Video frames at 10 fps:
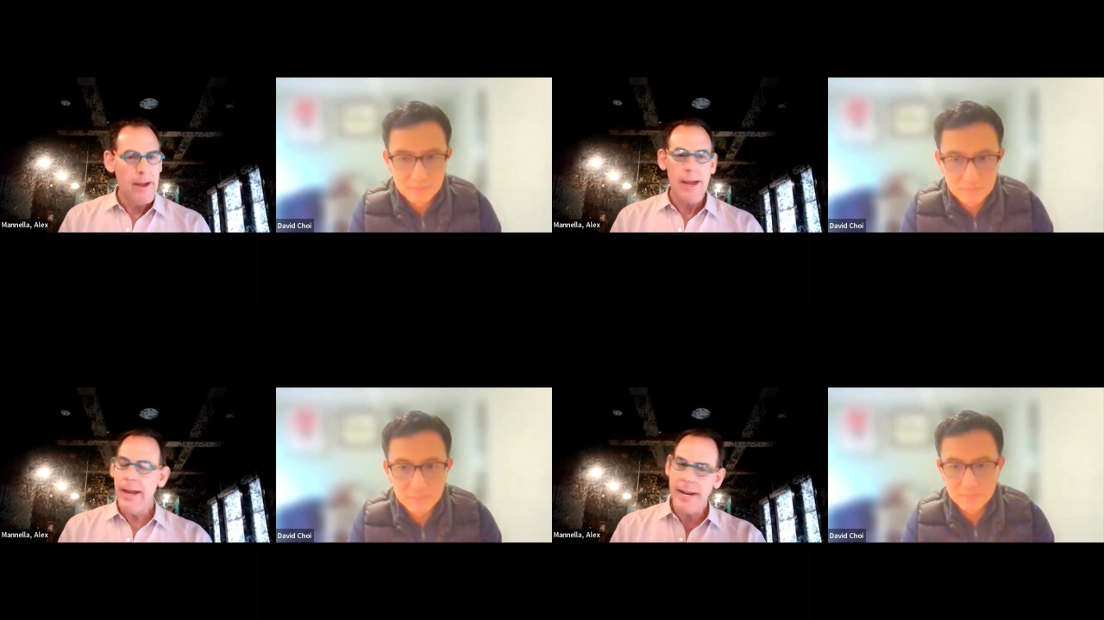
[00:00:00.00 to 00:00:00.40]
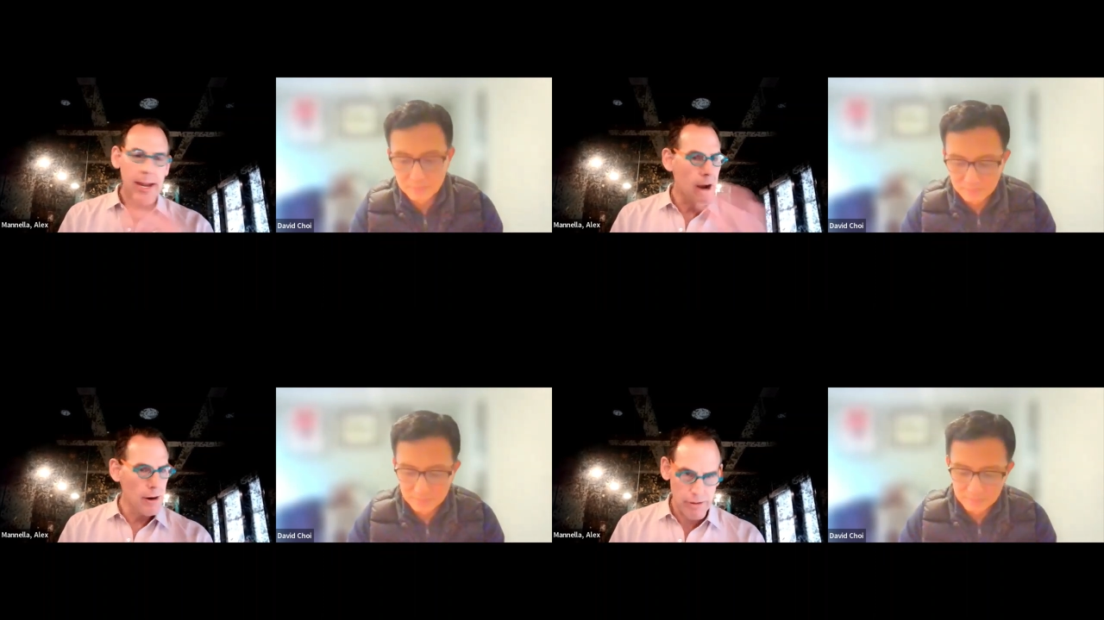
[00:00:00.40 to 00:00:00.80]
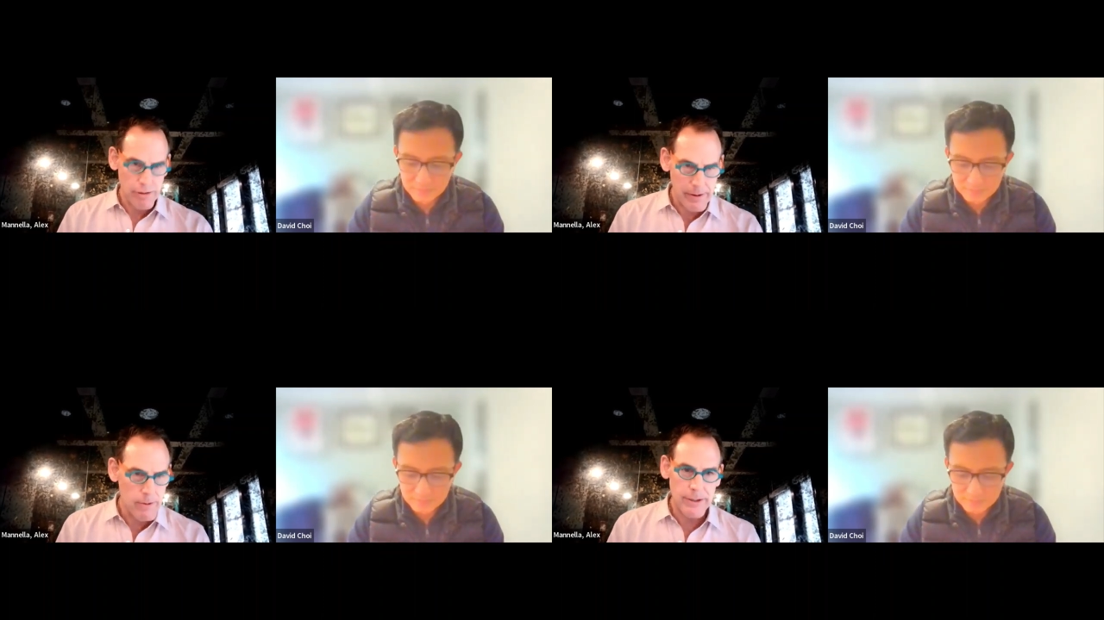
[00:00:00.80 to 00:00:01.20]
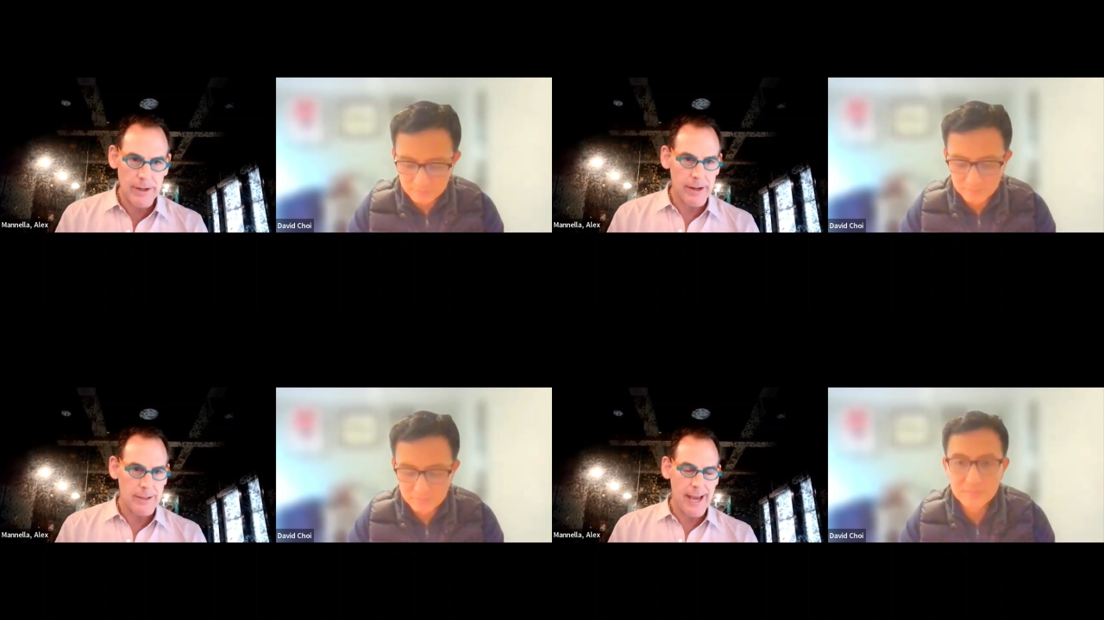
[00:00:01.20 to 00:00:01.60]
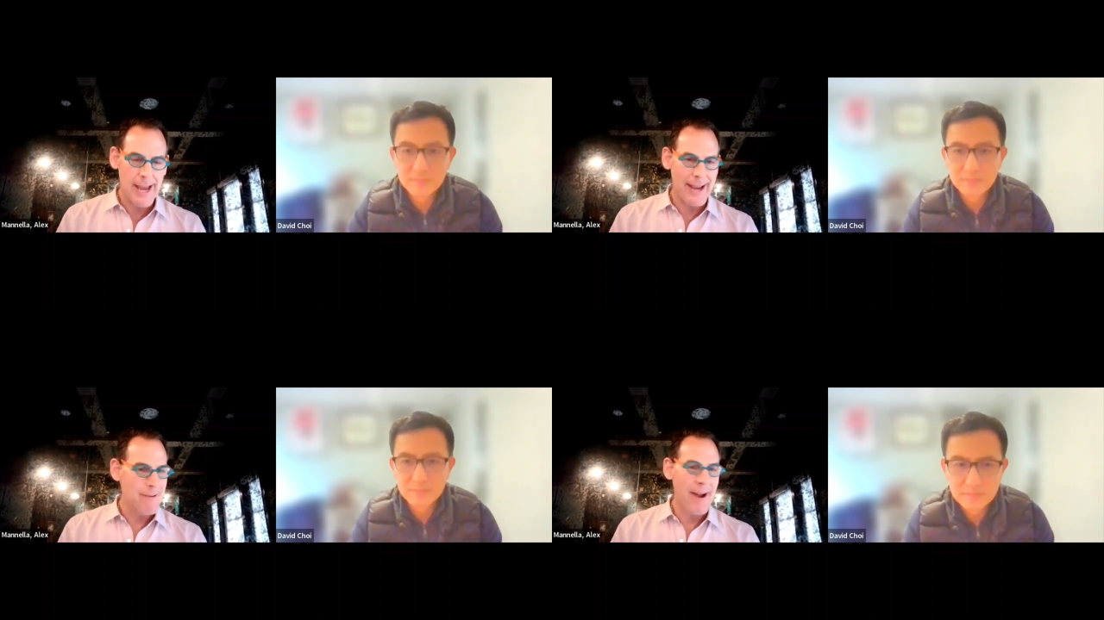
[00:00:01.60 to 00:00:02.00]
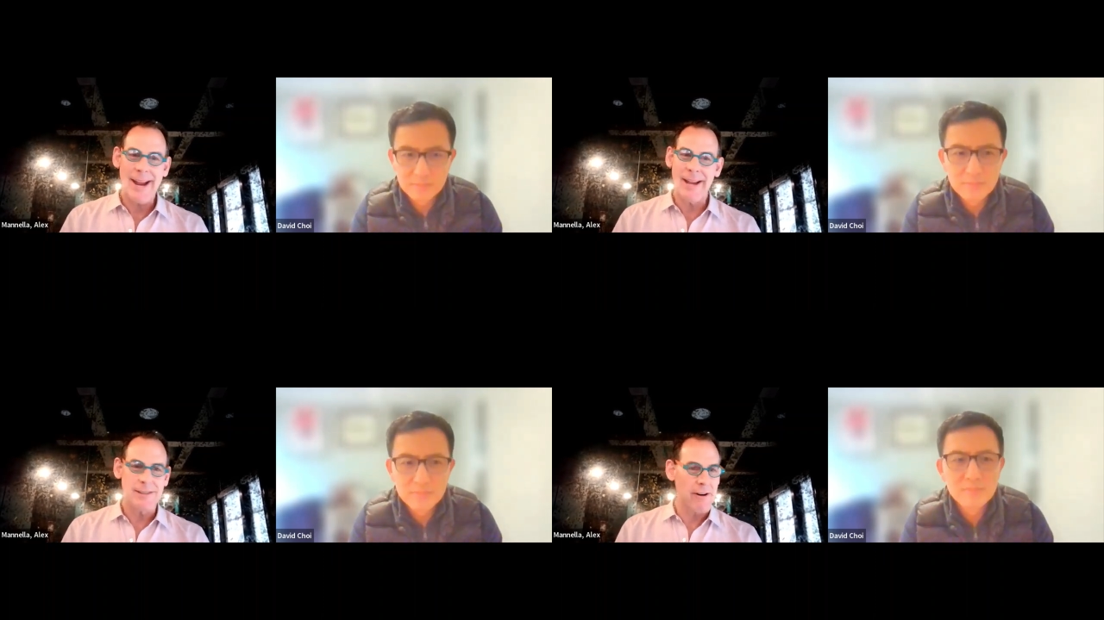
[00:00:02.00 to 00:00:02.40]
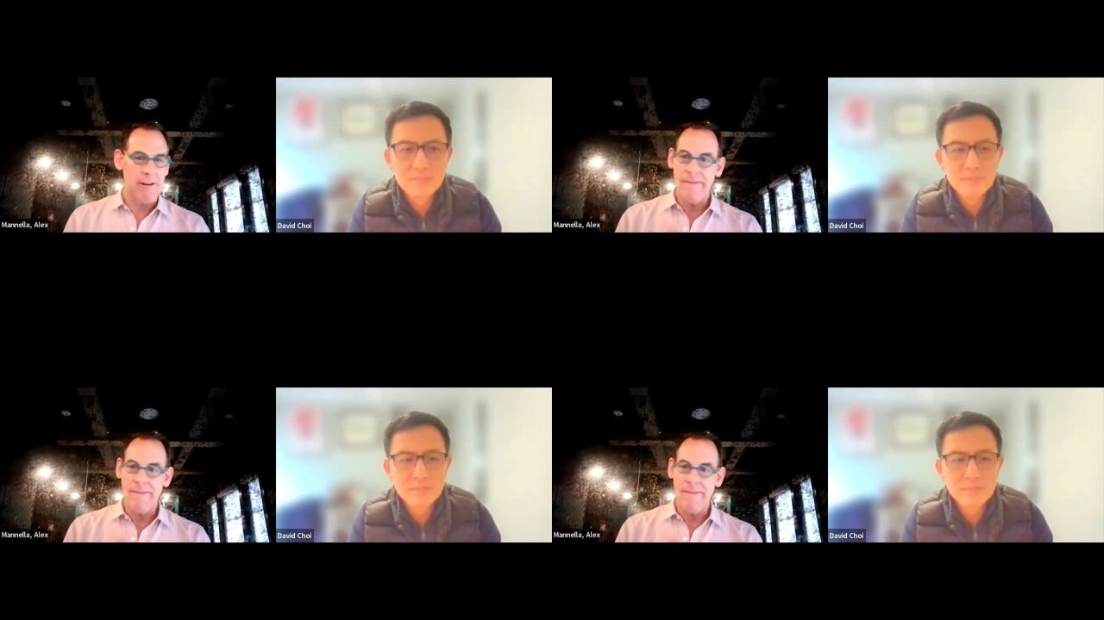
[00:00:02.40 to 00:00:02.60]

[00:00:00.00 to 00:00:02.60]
Speaker 1: Any entrepreneur is going to say, right, as they're